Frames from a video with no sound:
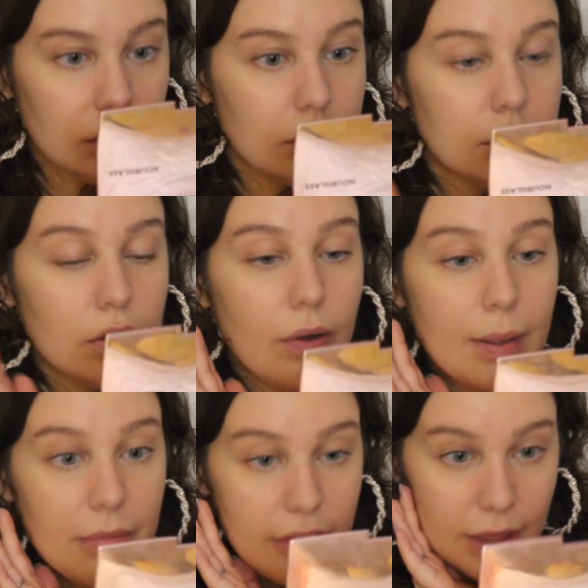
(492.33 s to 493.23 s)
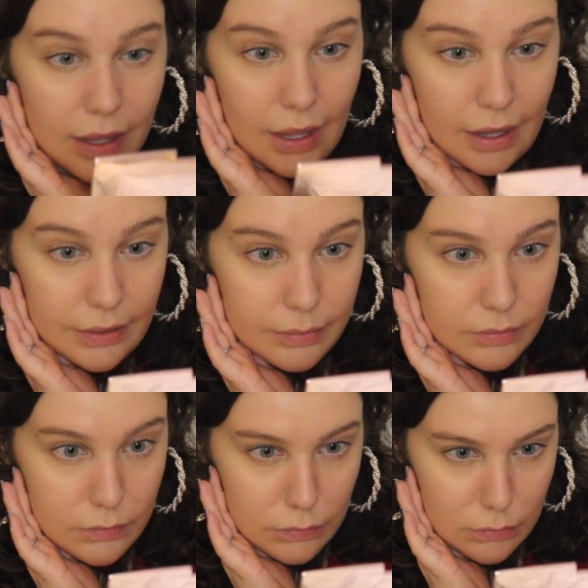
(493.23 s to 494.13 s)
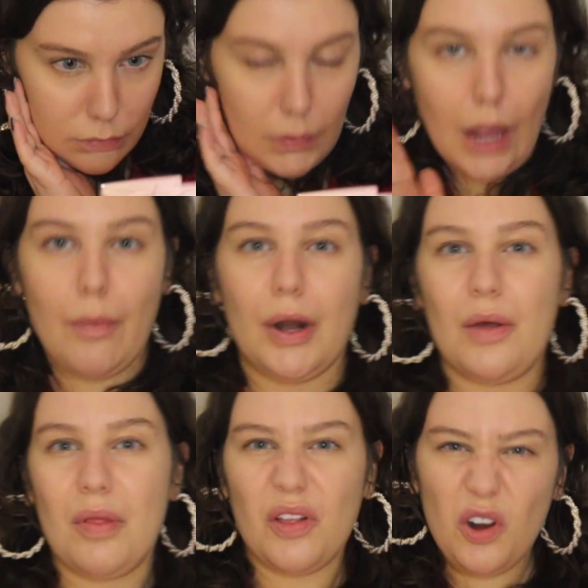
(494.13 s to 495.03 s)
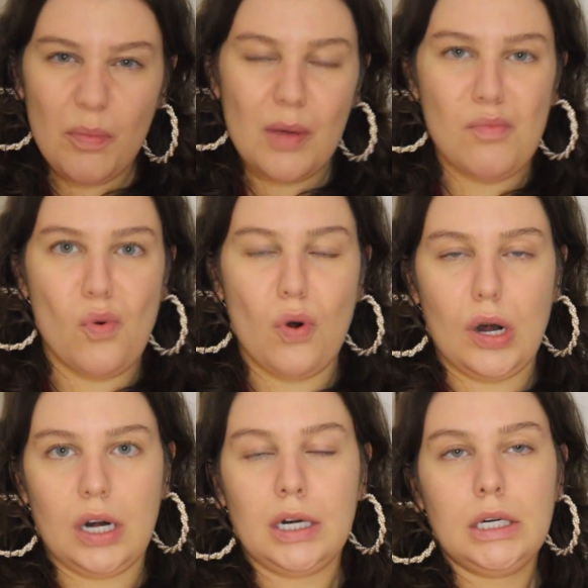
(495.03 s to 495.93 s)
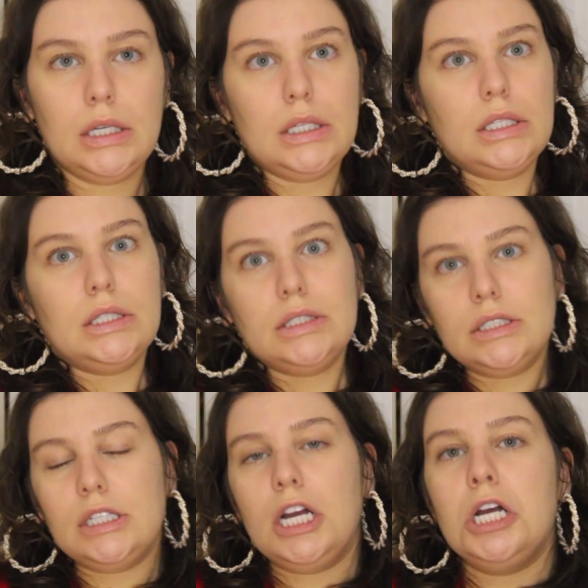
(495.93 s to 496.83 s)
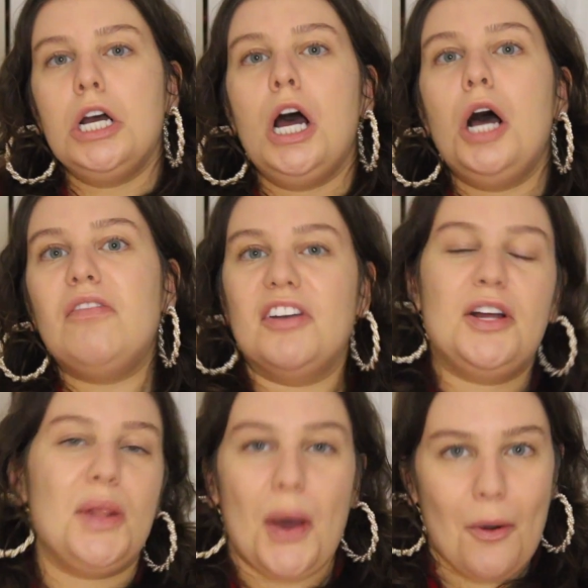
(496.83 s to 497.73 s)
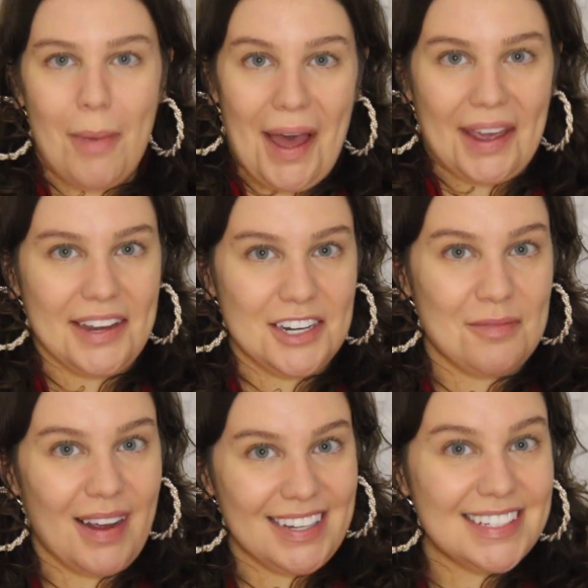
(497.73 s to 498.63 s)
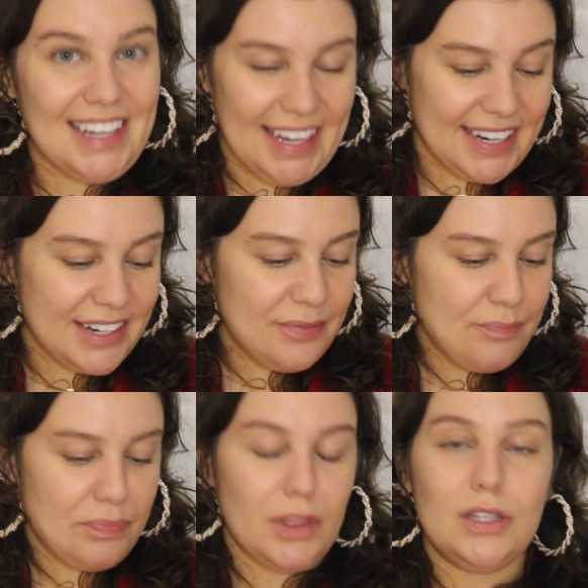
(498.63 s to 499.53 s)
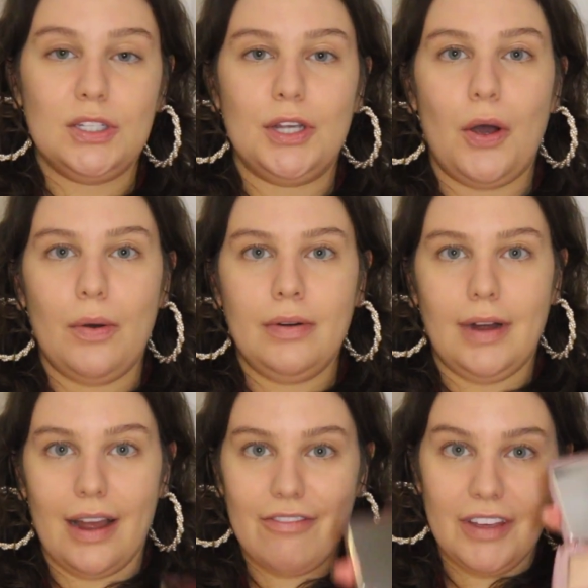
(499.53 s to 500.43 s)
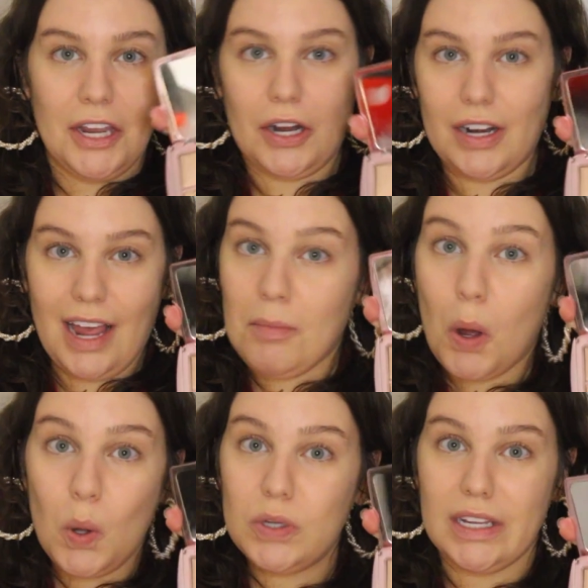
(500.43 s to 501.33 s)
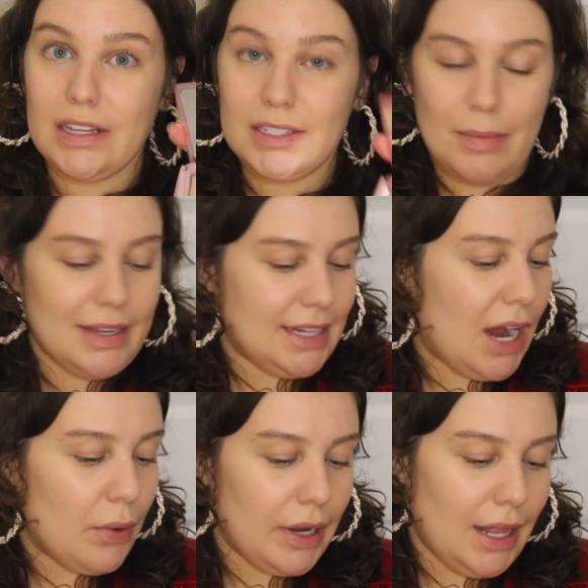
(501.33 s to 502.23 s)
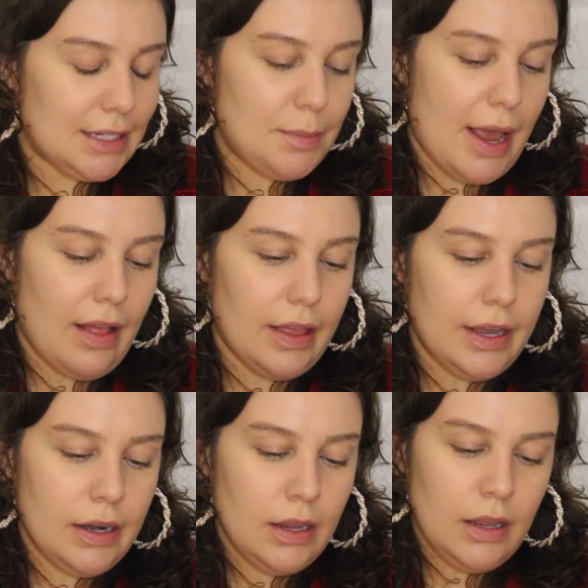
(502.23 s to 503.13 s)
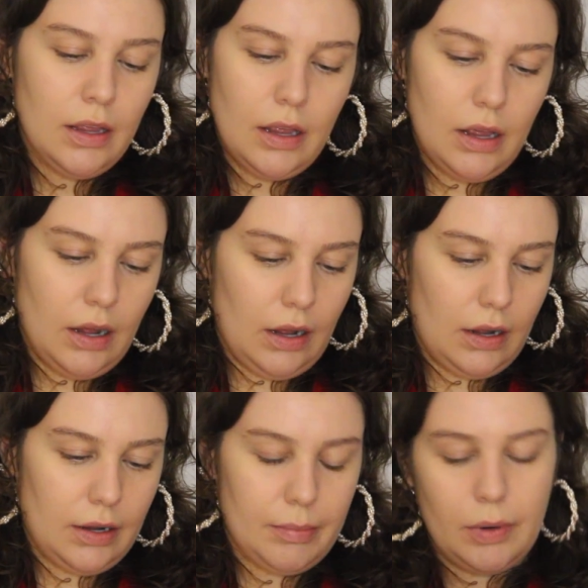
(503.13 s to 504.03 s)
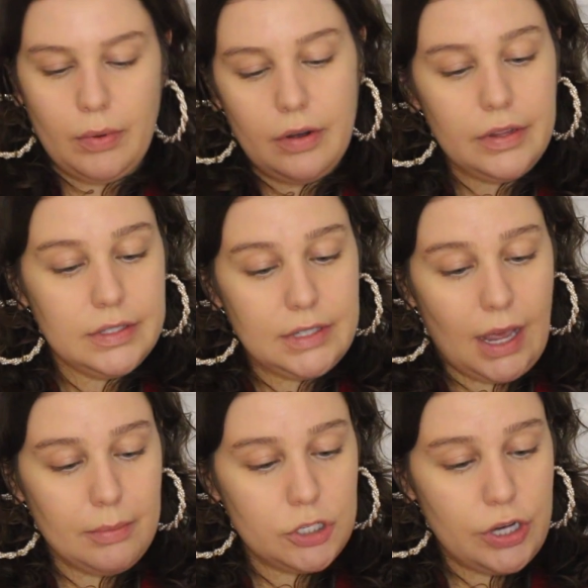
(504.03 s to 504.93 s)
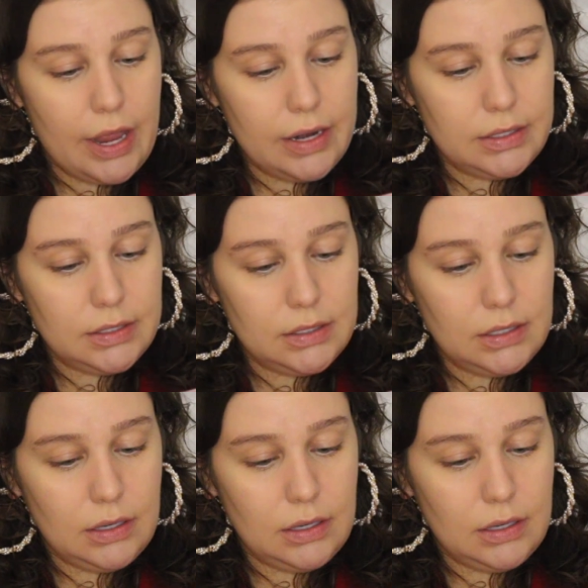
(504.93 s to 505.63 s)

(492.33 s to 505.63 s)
So I'm thinking I want a little bit more of a glow back into my skin. So I figured I'm holding this amazing Hourglass palette. What are these top shades?